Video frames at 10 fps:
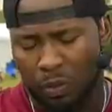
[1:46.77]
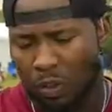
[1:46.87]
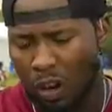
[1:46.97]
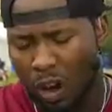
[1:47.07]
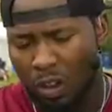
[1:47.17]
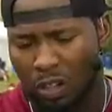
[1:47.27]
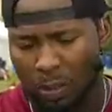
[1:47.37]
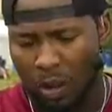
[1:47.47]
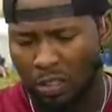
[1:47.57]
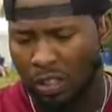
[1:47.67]
of what all
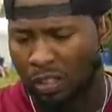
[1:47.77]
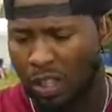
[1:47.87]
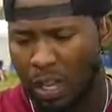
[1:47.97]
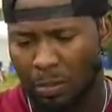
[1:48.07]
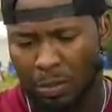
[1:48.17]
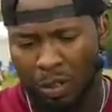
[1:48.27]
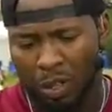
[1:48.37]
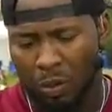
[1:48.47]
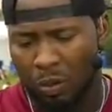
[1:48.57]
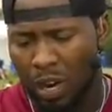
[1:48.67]
they brought to the table
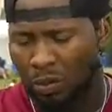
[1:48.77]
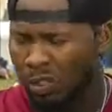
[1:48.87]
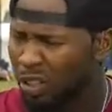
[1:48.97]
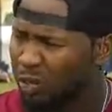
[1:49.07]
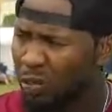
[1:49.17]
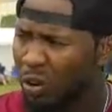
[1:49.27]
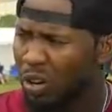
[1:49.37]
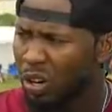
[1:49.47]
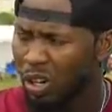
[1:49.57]
and what I was looking for.